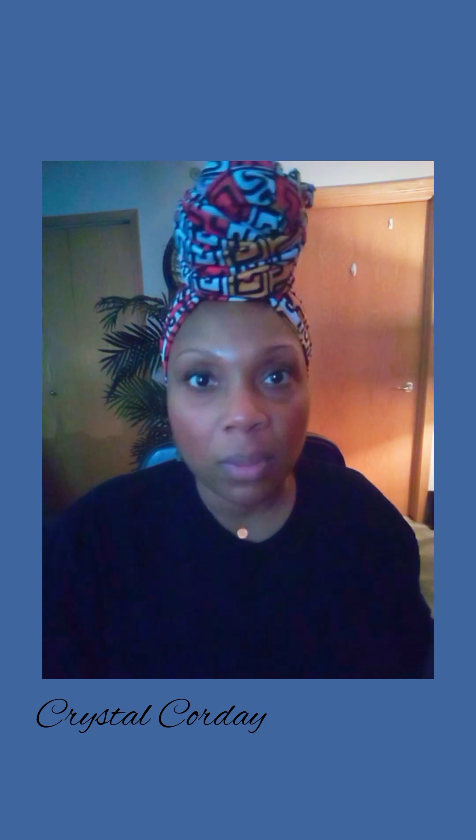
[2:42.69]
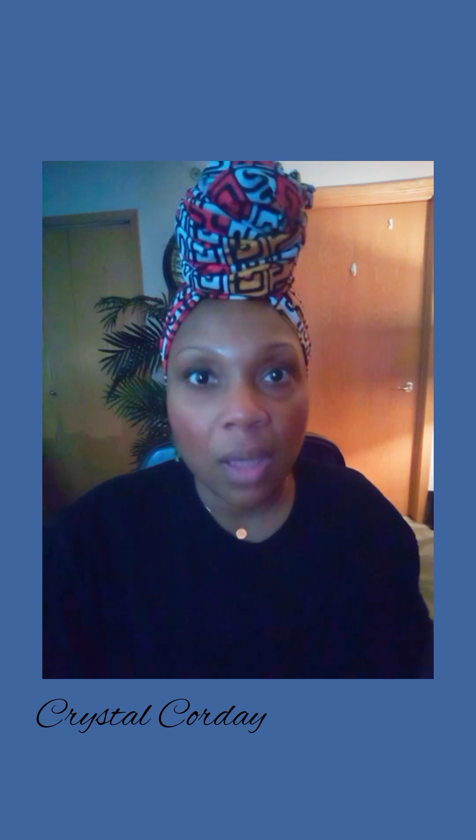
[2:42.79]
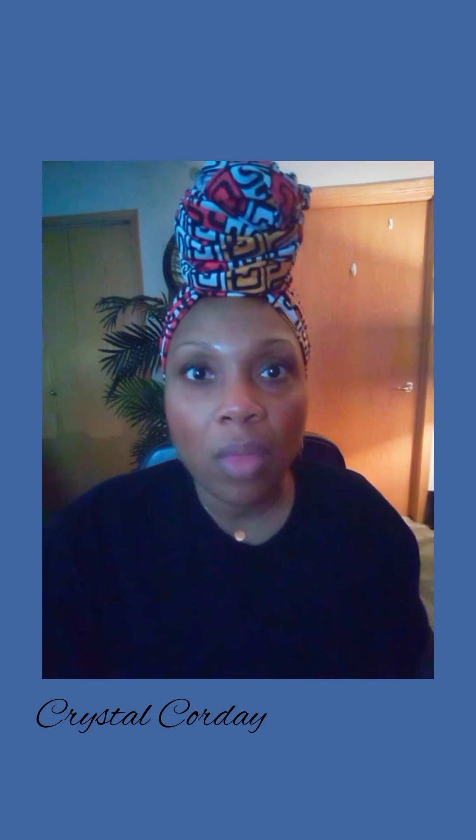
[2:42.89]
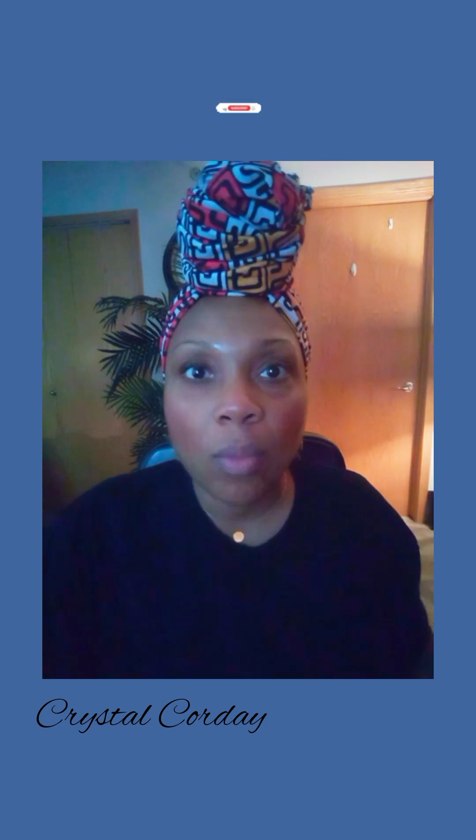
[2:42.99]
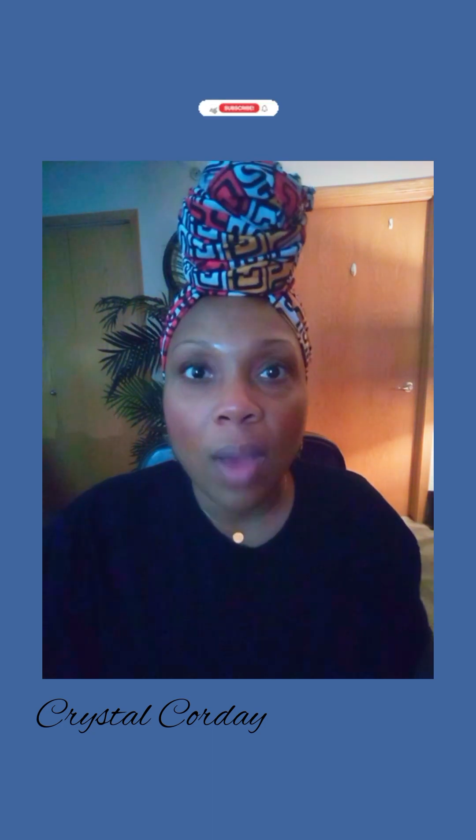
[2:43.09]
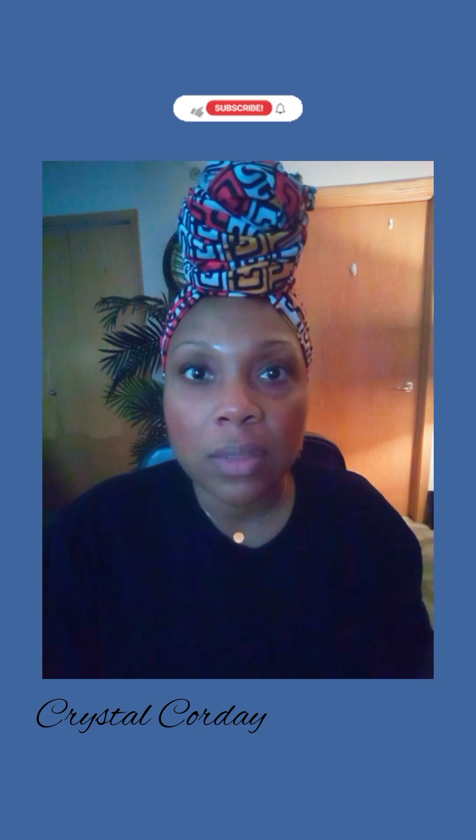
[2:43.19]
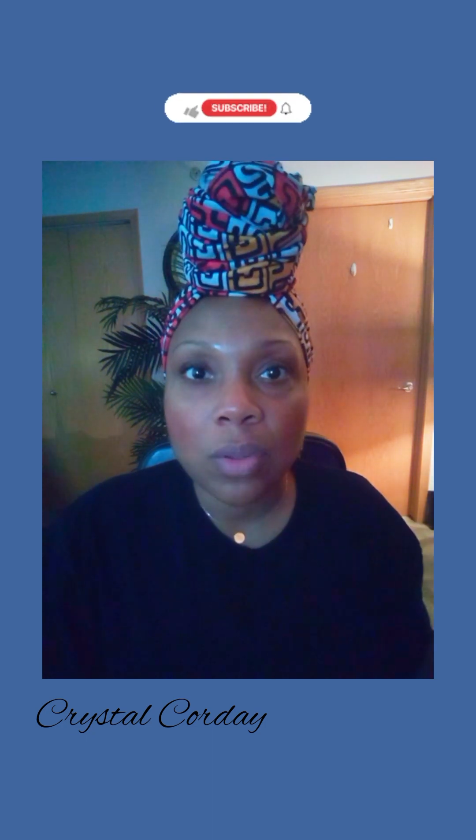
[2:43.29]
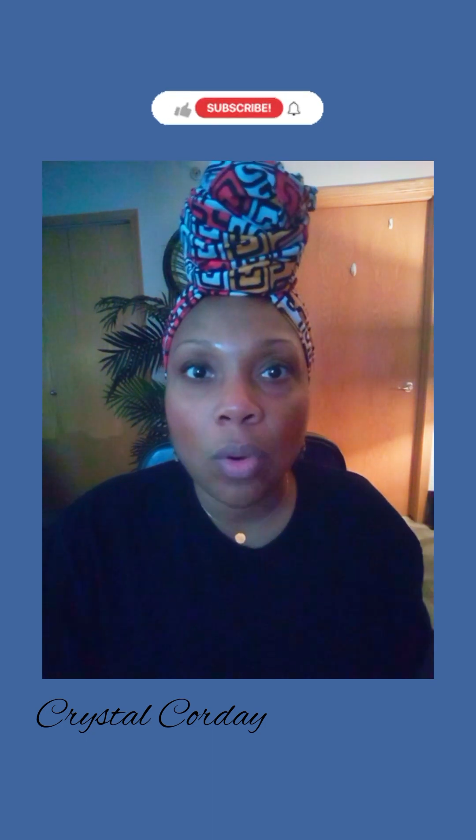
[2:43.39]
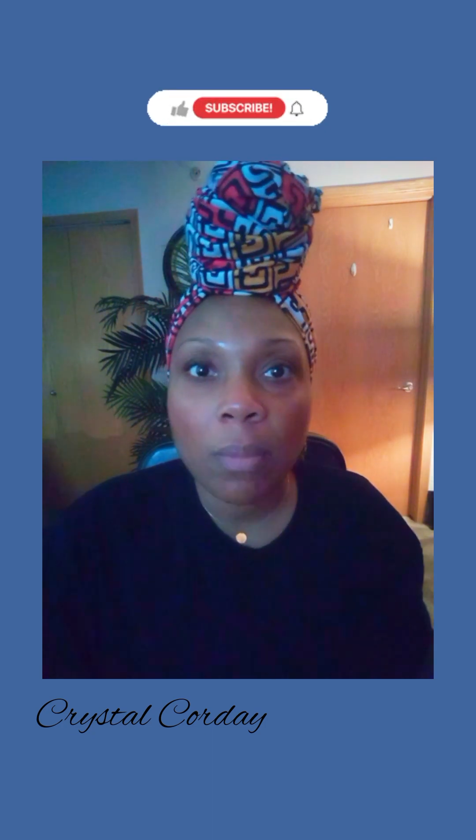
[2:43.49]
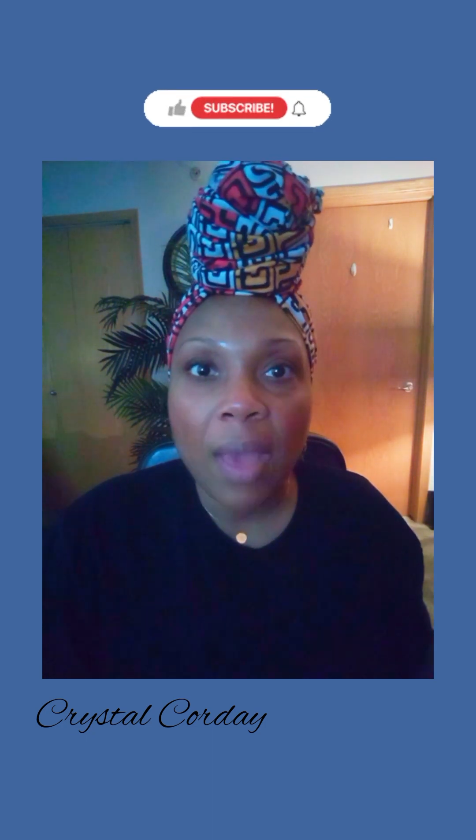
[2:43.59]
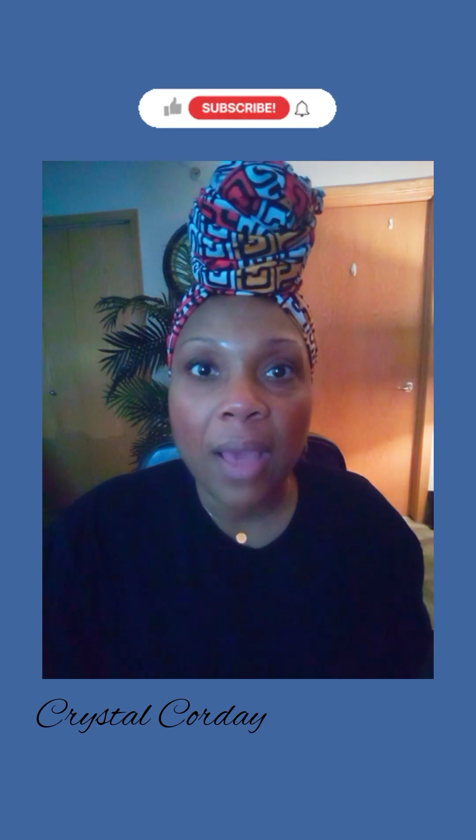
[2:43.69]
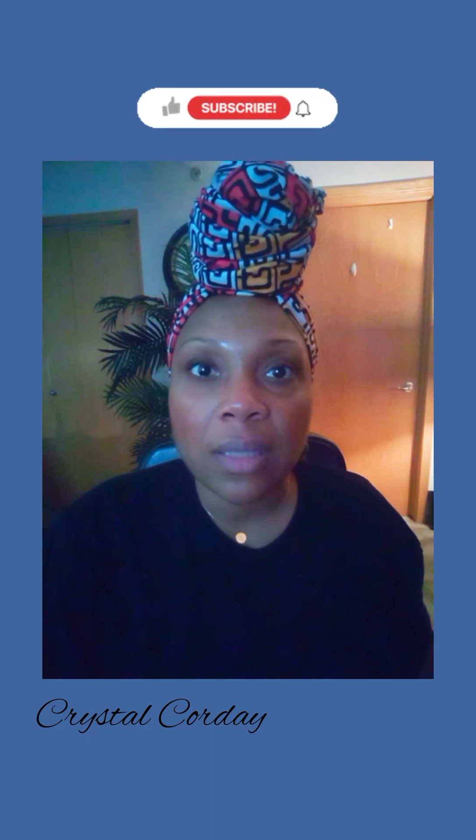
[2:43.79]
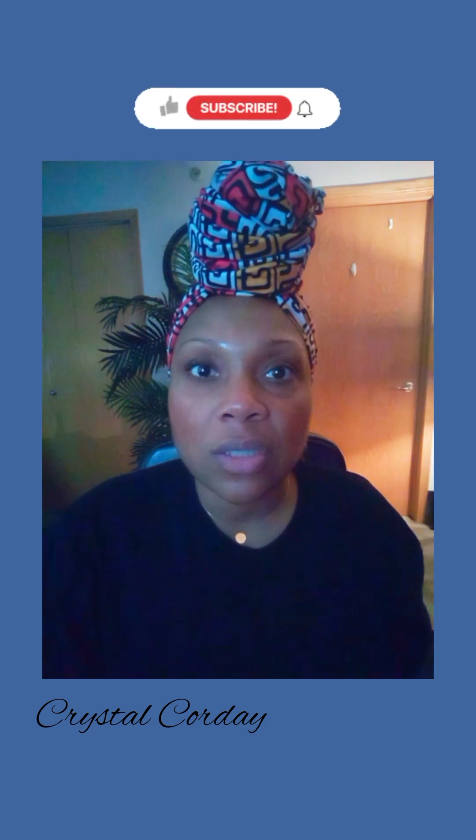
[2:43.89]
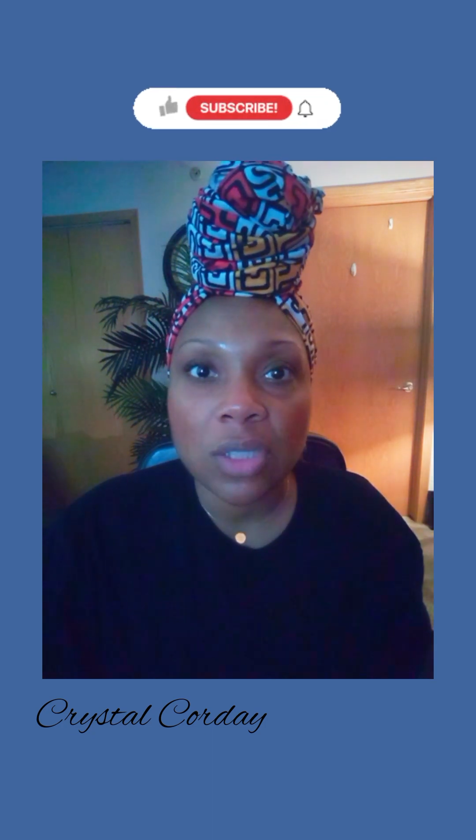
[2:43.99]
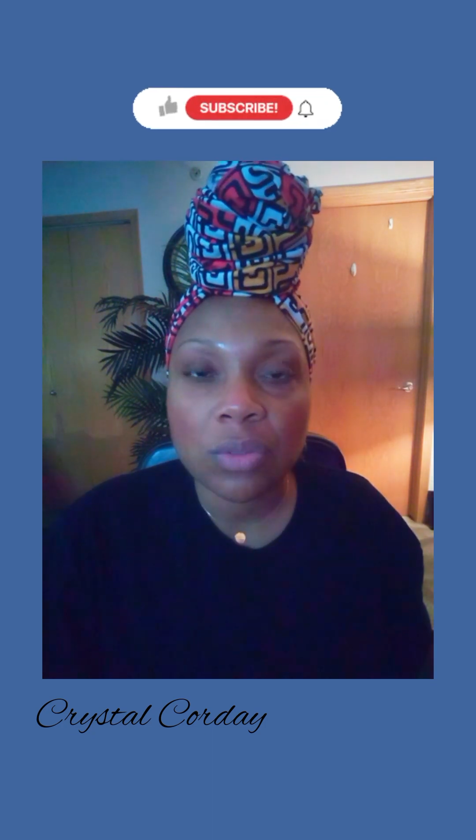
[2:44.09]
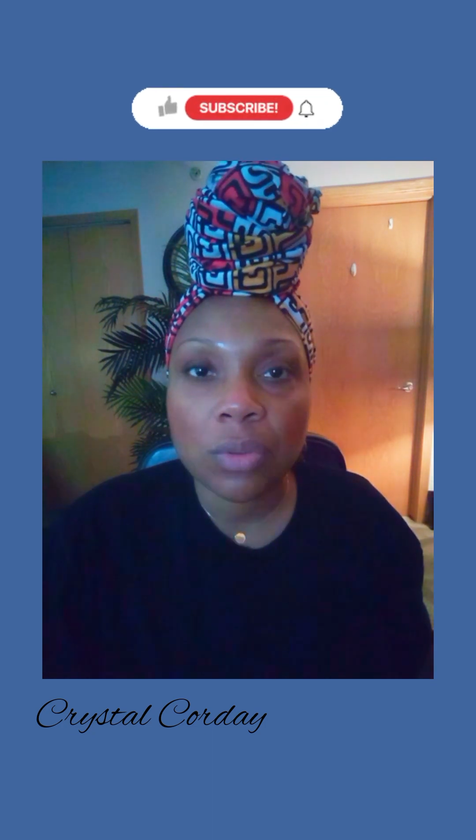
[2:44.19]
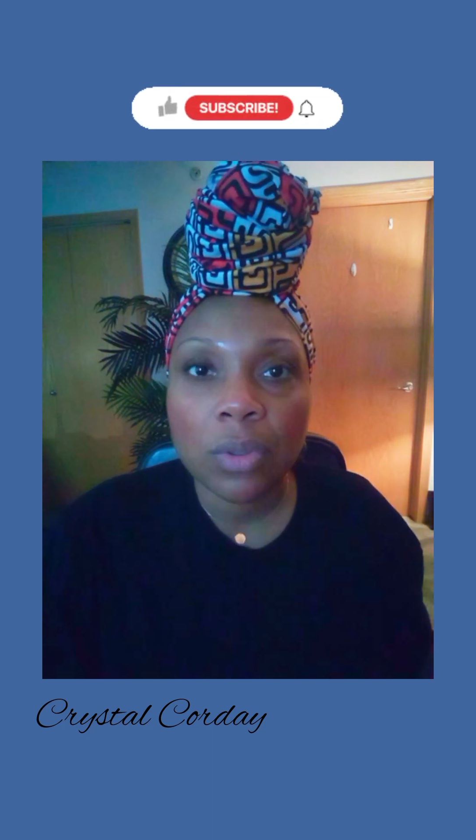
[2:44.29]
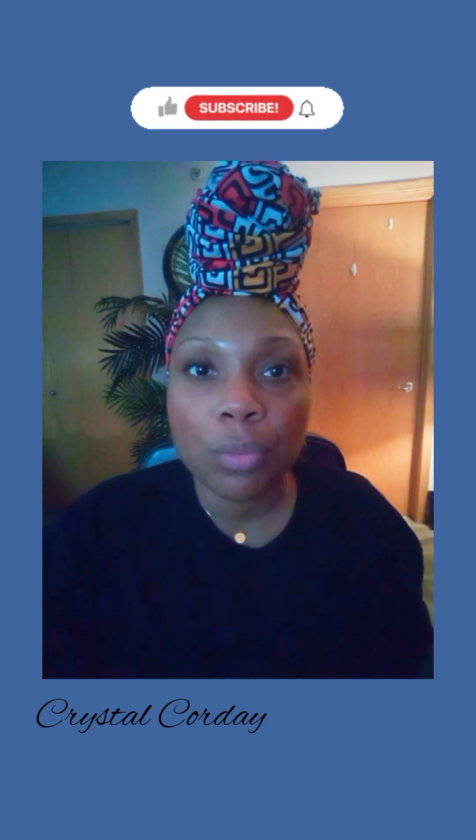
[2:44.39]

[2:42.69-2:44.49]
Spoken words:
But otherwise, going back and just